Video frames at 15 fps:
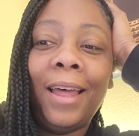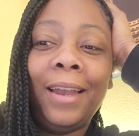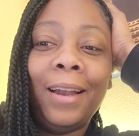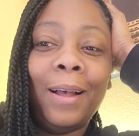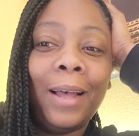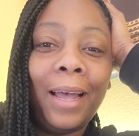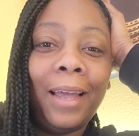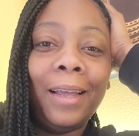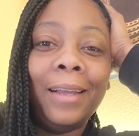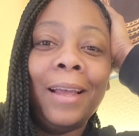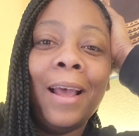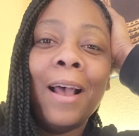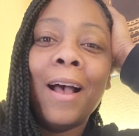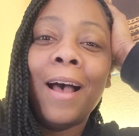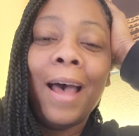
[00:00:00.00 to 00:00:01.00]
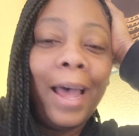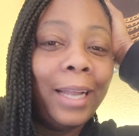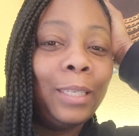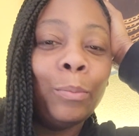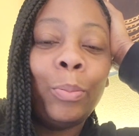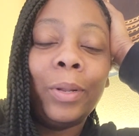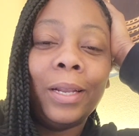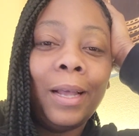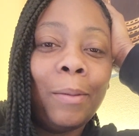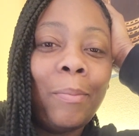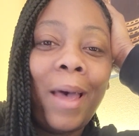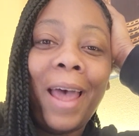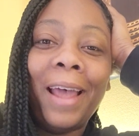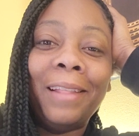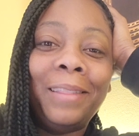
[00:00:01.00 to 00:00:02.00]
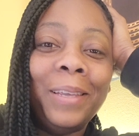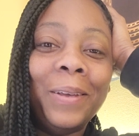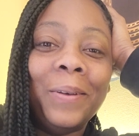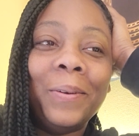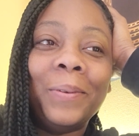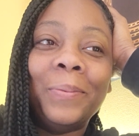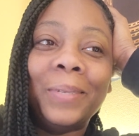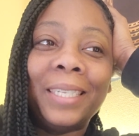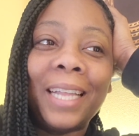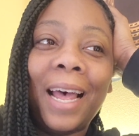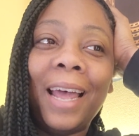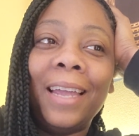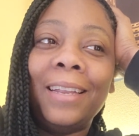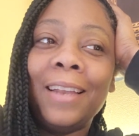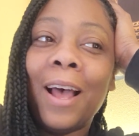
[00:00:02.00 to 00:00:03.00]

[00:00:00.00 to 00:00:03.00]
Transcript: And I had to pull up Matthew and was like,